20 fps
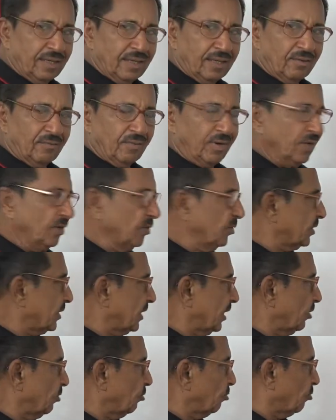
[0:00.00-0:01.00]
When you
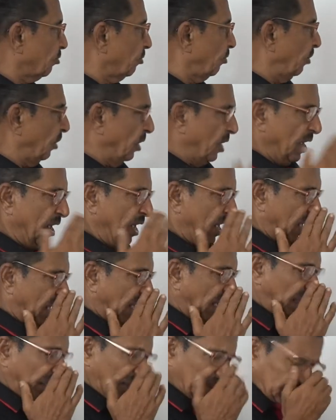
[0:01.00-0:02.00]
say 2,
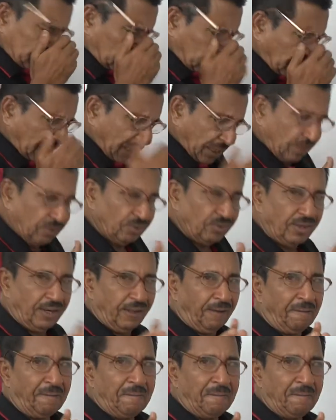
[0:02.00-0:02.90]
sorry.